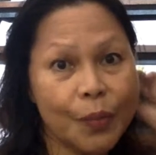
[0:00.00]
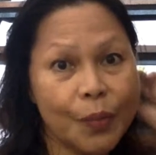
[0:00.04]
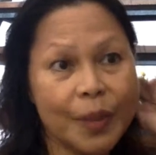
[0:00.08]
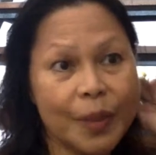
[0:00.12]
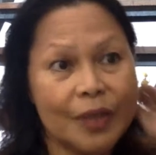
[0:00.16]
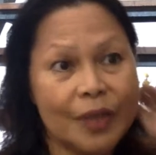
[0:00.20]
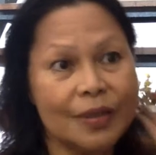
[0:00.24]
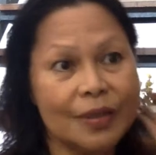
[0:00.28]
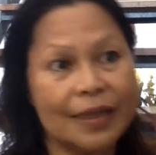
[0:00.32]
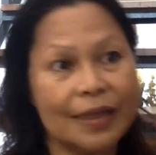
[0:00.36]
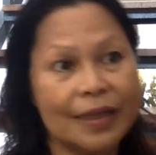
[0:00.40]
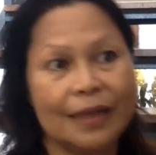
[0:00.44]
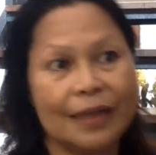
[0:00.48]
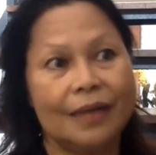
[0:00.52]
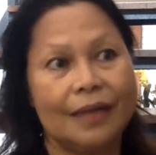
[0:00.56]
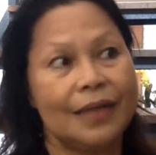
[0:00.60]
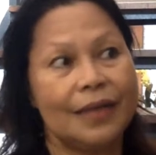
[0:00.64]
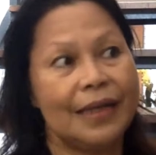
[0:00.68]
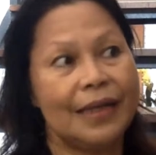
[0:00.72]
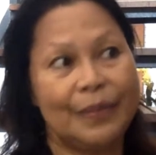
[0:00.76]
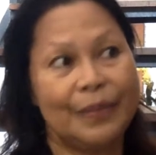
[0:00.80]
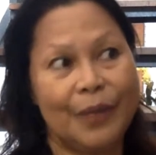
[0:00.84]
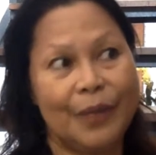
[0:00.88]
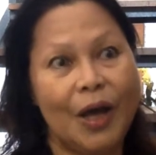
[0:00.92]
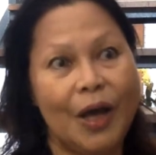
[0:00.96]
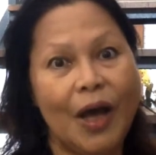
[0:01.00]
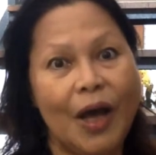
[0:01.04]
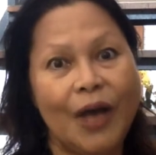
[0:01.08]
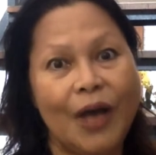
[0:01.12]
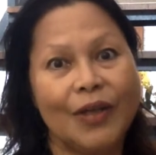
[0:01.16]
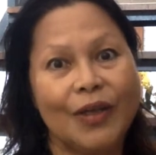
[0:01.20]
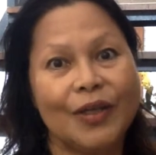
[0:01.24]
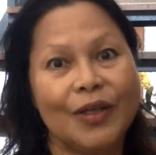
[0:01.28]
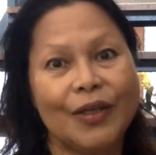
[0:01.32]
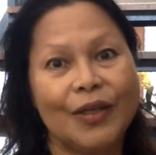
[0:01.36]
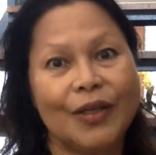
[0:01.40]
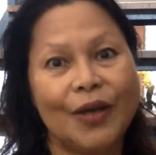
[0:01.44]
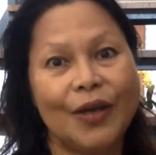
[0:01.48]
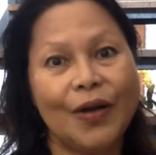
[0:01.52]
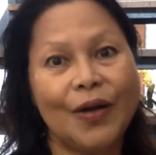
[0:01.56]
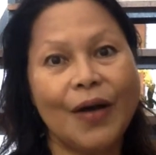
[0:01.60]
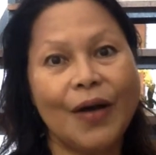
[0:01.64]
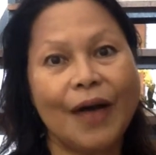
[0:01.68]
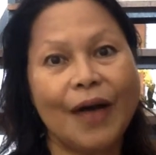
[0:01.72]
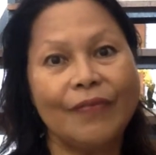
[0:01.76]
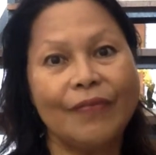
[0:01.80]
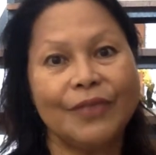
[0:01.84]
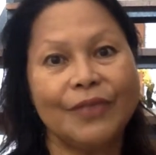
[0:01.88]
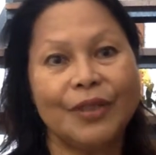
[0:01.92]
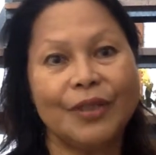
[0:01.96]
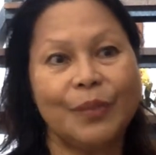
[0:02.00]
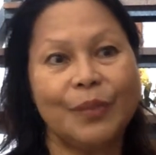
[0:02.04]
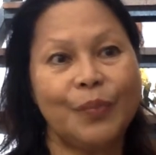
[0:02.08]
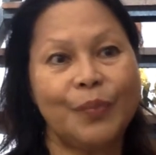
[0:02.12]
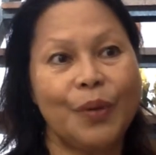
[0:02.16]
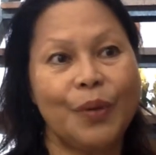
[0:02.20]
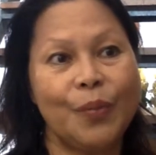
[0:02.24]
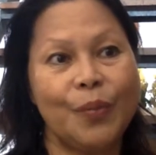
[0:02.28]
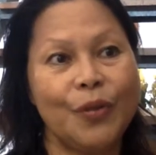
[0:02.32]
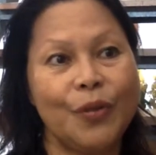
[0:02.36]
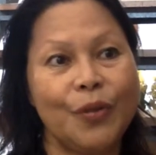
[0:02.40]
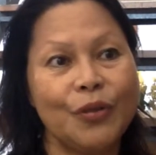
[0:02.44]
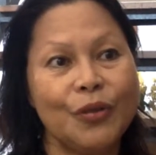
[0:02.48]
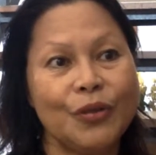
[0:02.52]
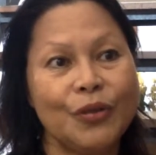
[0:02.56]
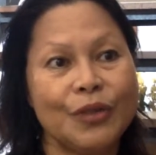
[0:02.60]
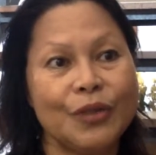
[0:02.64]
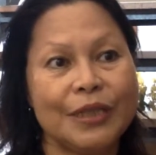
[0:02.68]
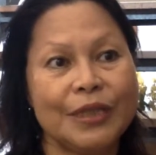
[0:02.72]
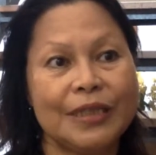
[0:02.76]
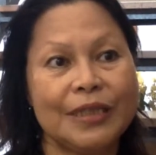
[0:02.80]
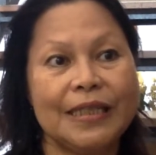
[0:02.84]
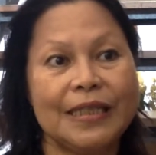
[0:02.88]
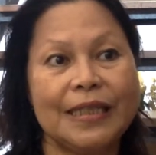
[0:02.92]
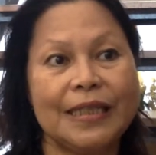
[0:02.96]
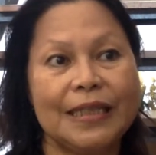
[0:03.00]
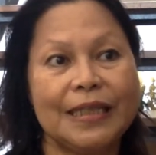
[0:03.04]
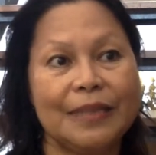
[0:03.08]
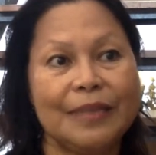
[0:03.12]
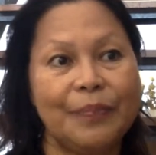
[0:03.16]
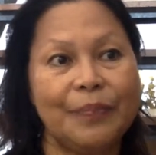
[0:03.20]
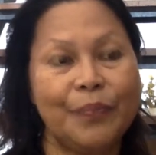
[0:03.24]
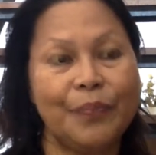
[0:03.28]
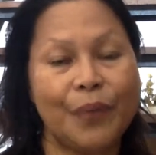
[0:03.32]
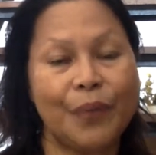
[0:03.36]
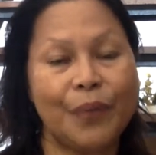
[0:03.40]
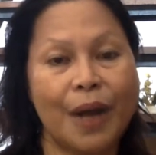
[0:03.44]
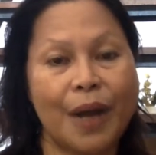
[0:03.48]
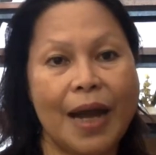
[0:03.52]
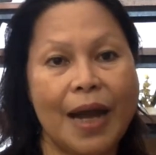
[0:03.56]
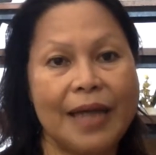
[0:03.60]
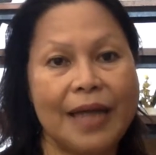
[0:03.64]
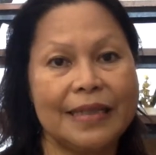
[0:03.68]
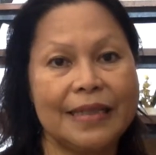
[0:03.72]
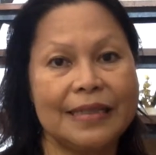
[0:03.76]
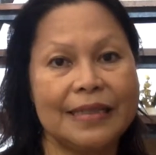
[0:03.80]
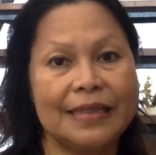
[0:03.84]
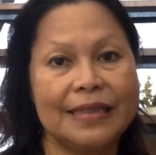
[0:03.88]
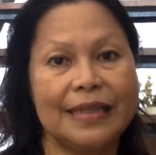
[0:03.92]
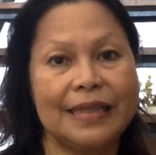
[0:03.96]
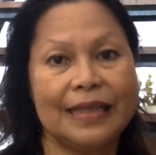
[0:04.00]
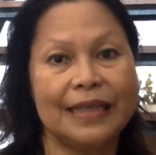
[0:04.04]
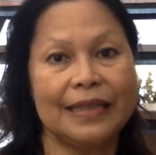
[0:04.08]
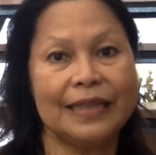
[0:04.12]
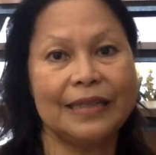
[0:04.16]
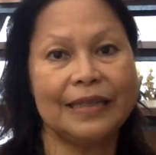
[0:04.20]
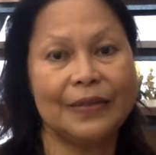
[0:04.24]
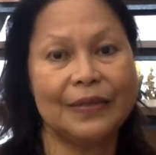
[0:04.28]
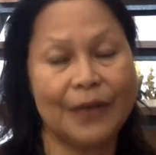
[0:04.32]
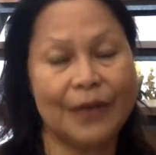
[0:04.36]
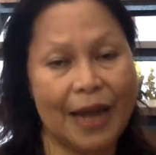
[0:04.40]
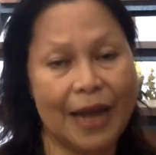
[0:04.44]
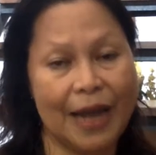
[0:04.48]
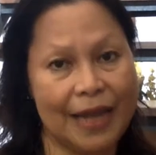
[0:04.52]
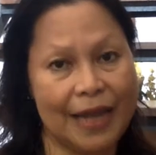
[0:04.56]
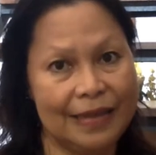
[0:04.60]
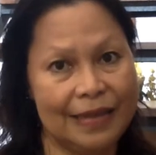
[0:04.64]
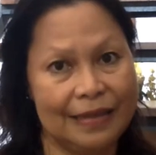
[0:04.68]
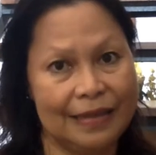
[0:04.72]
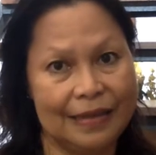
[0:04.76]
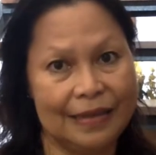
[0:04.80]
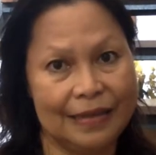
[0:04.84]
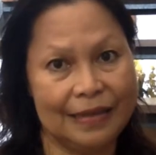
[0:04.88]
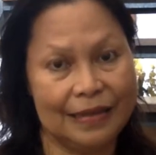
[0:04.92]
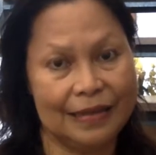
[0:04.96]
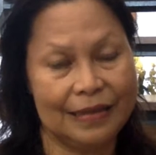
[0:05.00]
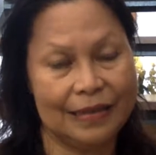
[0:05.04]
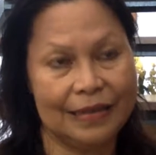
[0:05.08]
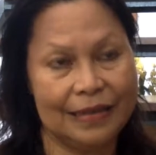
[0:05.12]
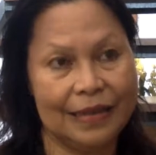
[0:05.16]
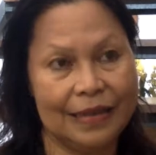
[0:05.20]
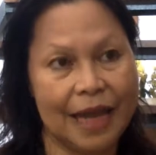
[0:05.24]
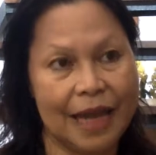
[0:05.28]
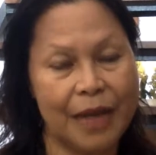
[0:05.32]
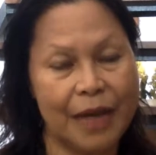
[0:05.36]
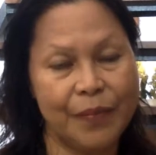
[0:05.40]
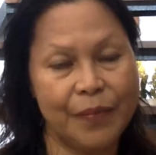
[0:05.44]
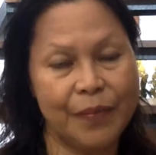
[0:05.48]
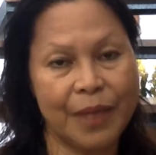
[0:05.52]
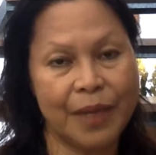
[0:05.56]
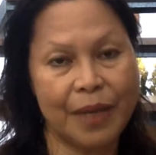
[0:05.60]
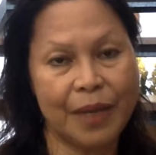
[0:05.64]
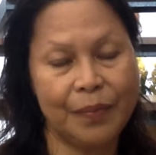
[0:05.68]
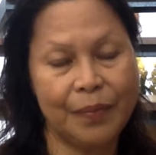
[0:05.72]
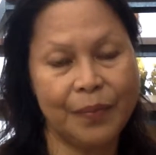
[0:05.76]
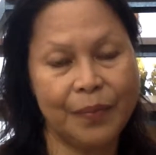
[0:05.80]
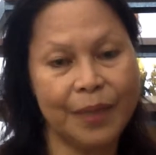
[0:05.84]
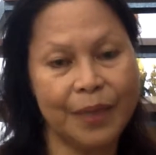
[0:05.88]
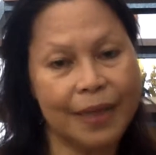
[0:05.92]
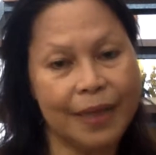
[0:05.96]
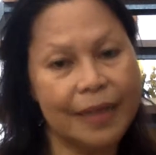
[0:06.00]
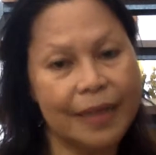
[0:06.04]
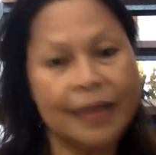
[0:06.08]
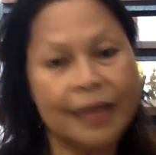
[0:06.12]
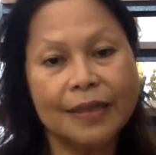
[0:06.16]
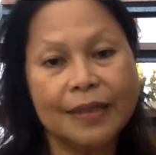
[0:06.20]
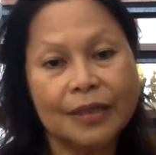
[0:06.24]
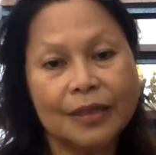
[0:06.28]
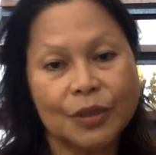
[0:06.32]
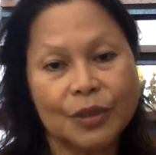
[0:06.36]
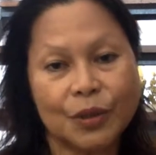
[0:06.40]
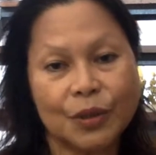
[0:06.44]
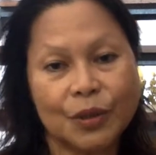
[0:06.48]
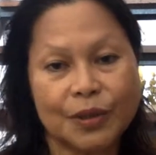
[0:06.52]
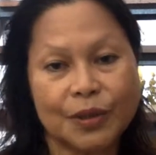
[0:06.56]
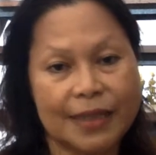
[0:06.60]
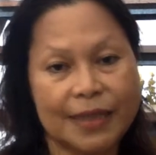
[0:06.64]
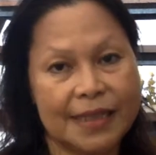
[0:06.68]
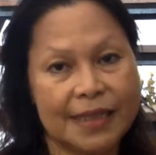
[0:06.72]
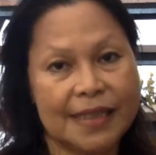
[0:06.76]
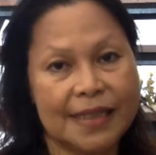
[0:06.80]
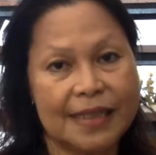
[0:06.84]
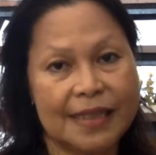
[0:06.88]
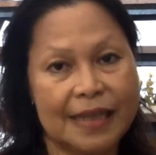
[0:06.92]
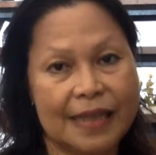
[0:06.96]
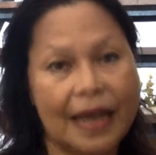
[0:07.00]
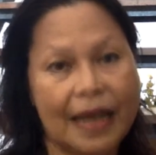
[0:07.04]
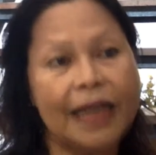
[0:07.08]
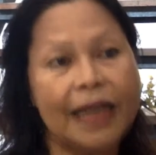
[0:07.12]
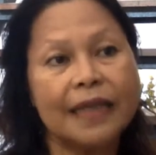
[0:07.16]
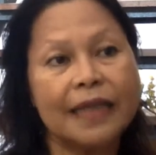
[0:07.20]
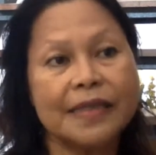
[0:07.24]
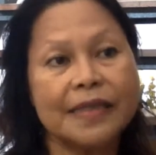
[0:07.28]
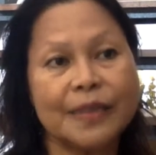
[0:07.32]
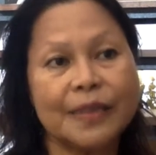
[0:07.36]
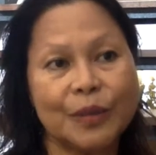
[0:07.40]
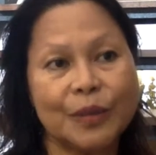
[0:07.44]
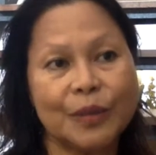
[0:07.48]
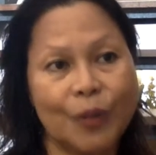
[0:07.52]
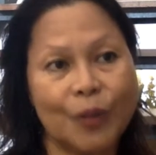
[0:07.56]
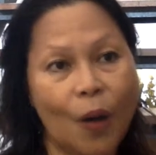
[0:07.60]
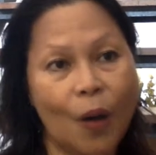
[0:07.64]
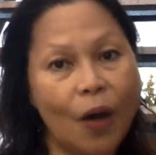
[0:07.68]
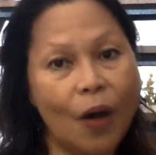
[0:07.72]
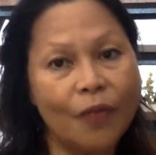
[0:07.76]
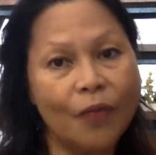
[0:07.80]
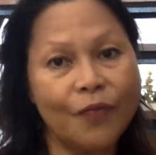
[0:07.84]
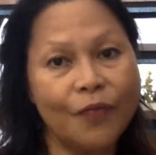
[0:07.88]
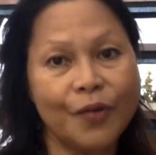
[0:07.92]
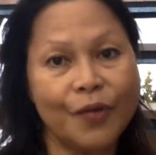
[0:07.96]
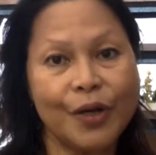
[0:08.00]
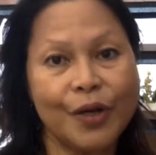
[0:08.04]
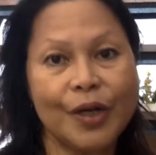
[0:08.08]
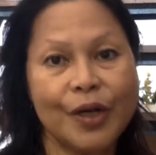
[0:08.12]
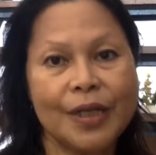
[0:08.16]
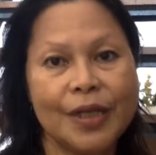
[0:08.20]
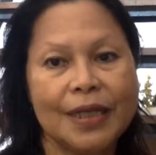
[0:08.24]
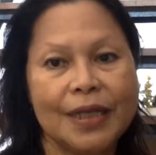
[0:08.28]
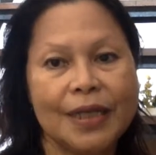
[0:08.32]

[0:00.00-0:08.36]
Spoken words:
because come on, you know, after the promotional price that the rate that the Airbnb suggested us to offer,